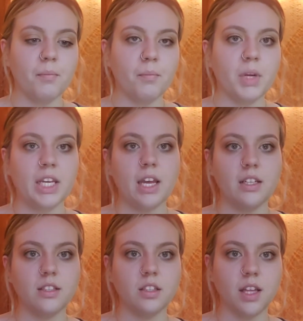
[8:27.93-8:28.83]
But again,
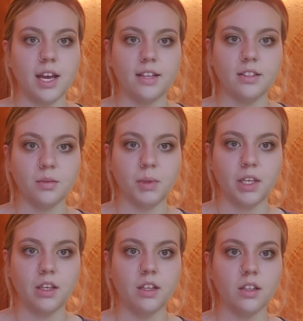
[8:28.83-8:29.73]
it still has to
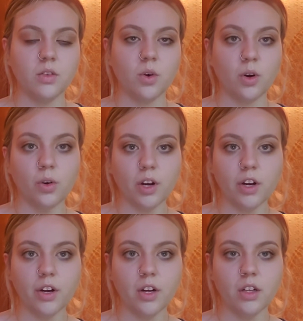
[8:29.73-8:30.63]
be court
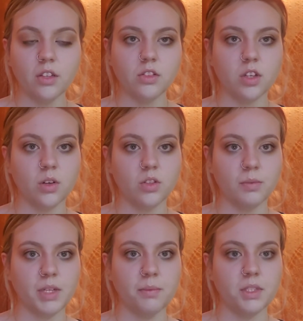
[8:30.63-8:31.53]
ordered. So
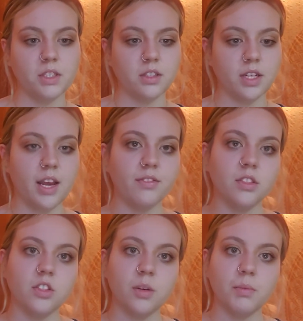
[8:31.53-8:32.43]
sometimes it doesn't have
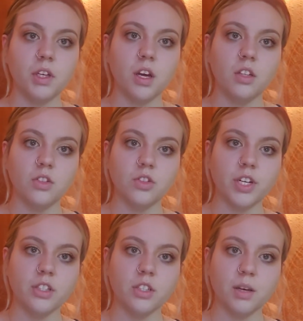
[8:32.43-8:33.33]
to jump the gun
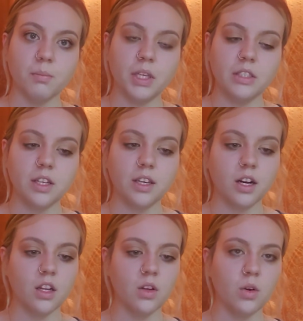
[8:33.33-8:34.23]
straight to them being taken
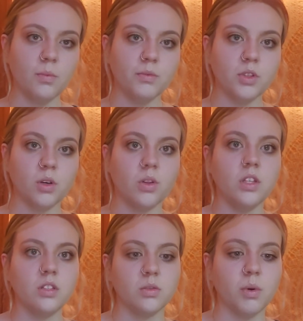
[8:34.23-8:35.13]
out of the home. So
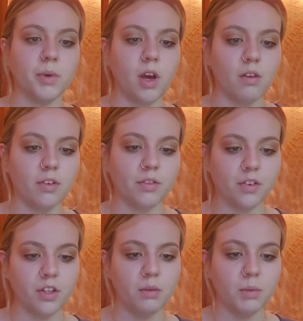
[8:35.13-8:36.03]
this is what we offer
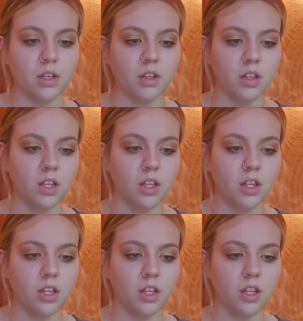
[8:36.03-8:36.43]
for in the middle.